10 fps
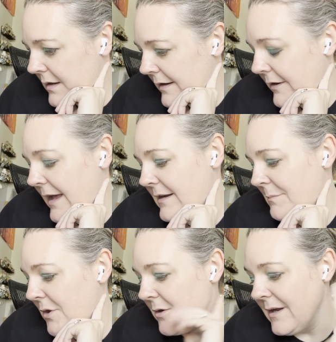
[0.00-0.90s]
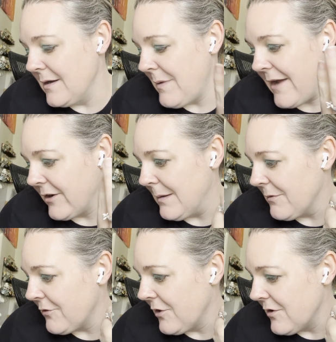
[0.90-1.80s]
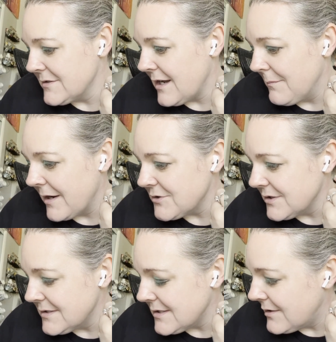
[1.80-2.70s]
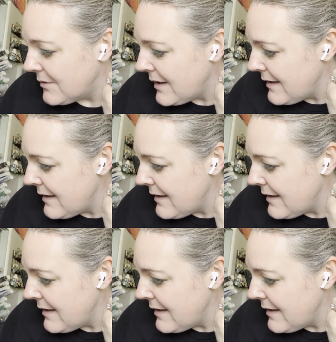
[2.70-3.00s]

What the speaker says: I already had it uploaded in Pattern Keeper for a long time, actually, so